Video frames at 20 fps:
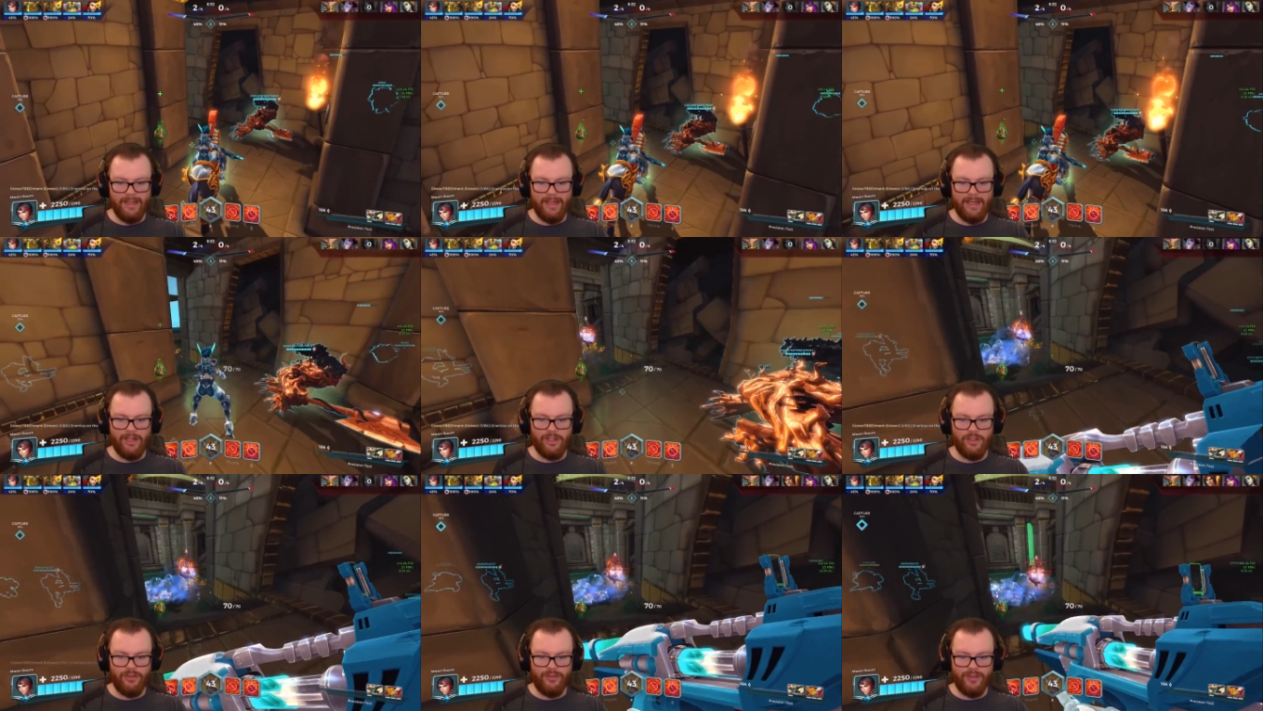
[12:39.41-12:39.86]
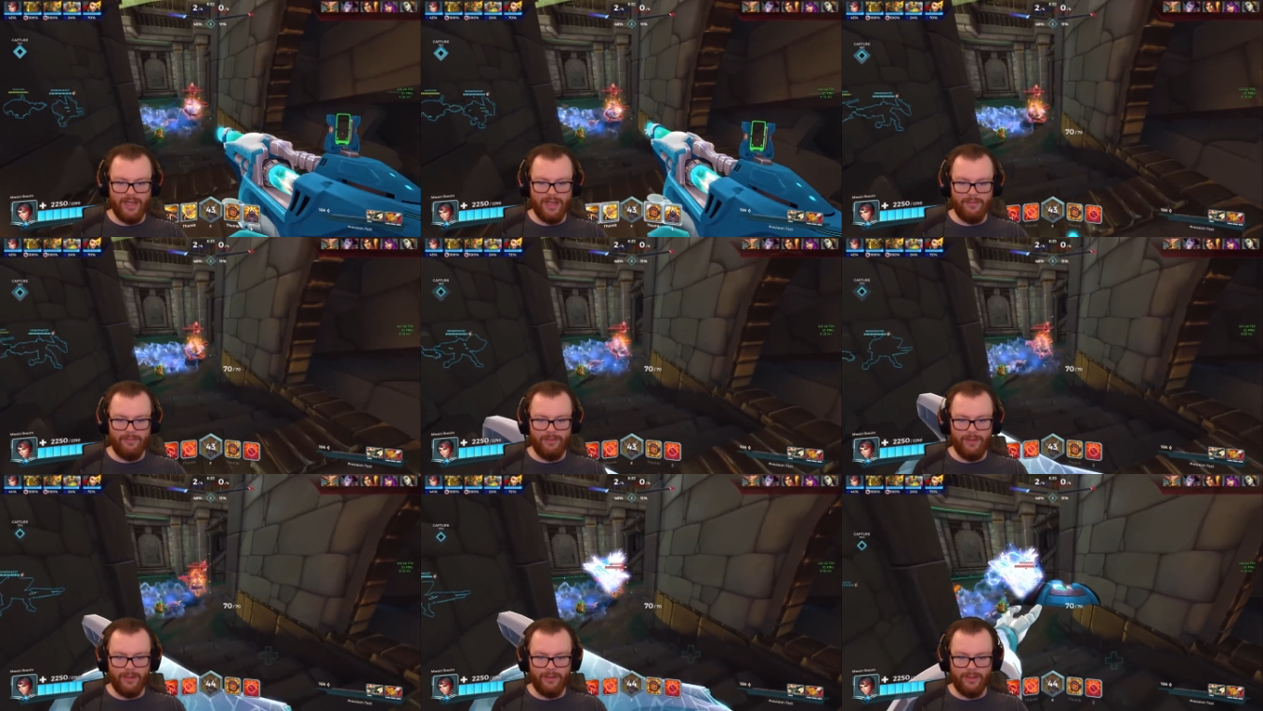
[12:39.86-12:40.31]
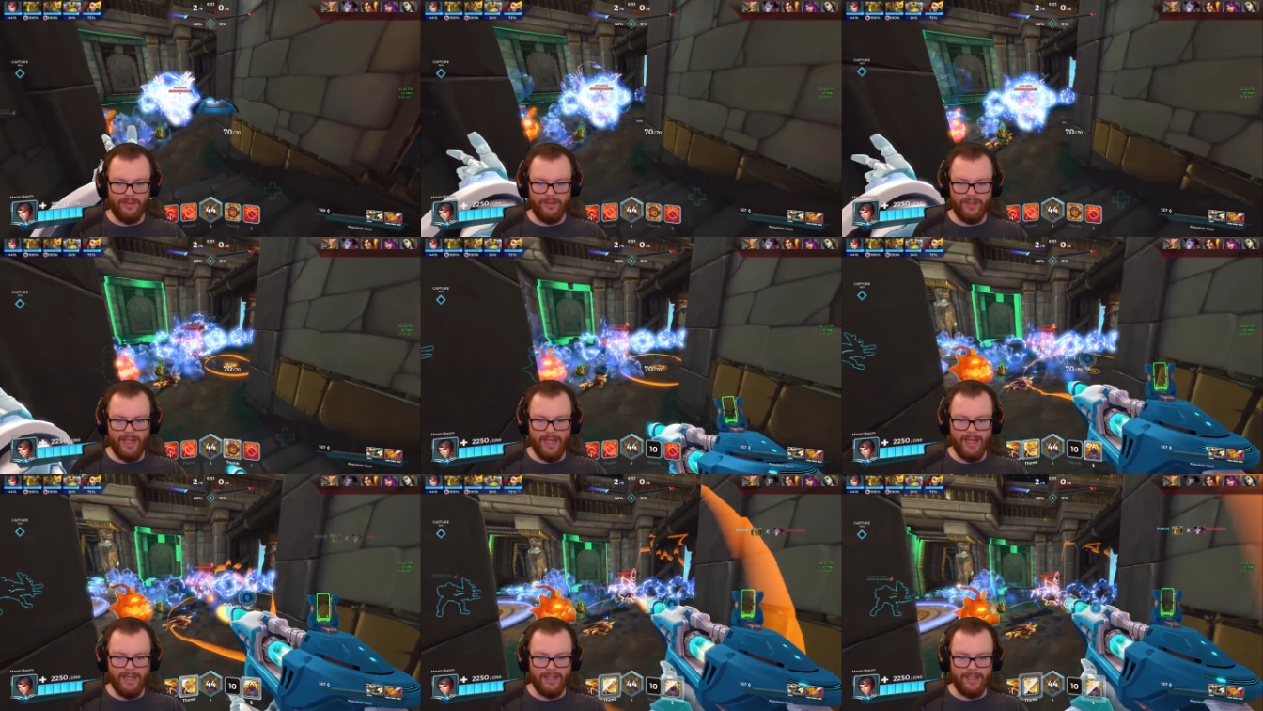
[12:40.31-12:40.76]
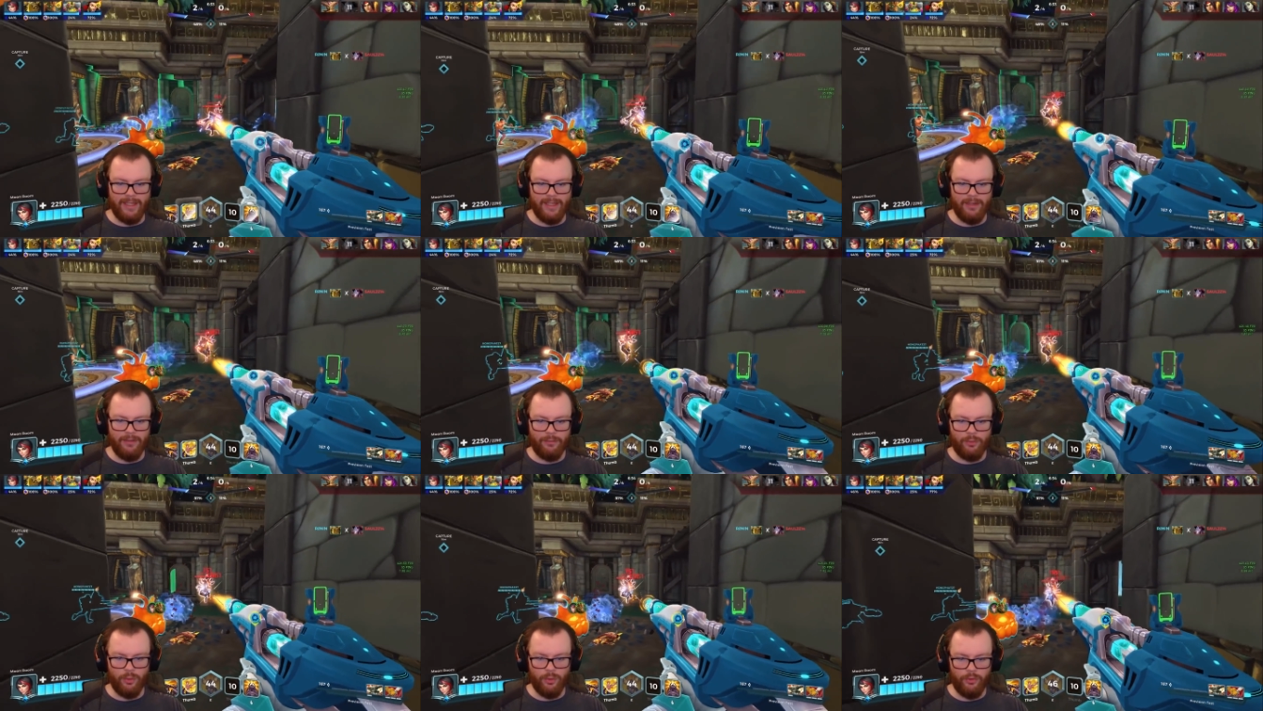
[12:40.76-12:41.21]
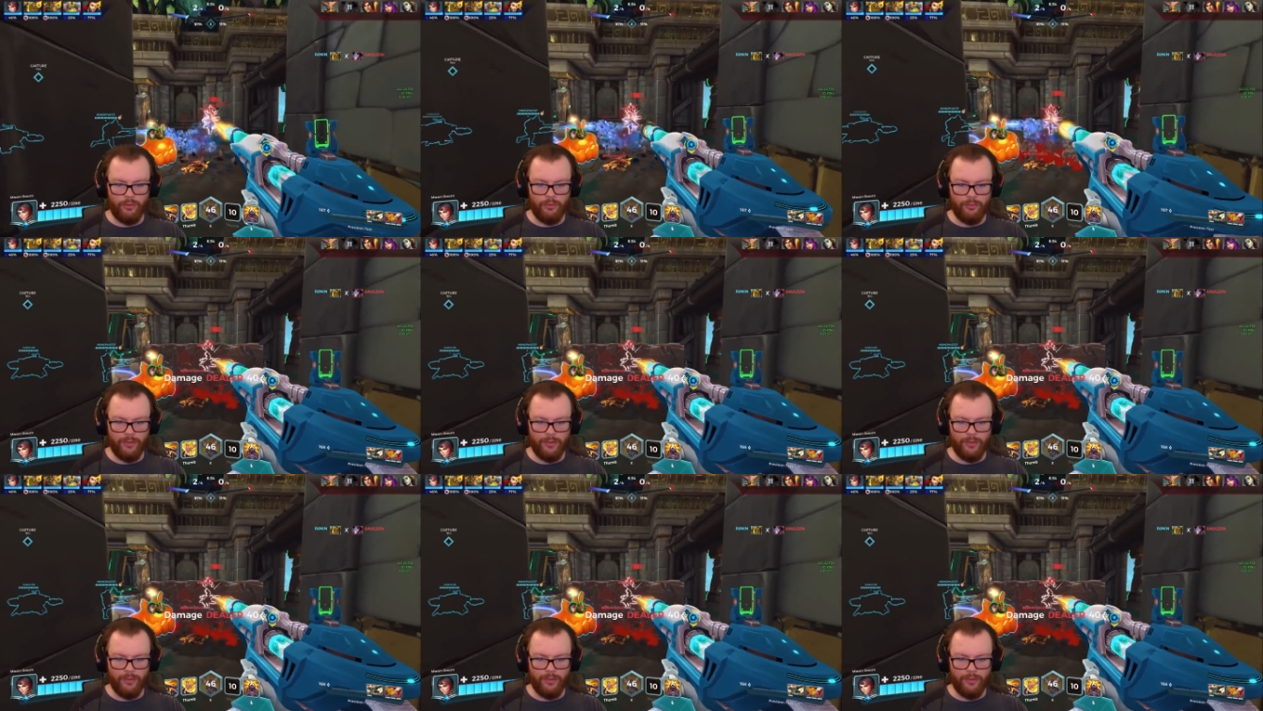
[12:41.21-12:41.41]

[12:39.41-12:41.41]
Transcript: And she's not very tanky. And of course,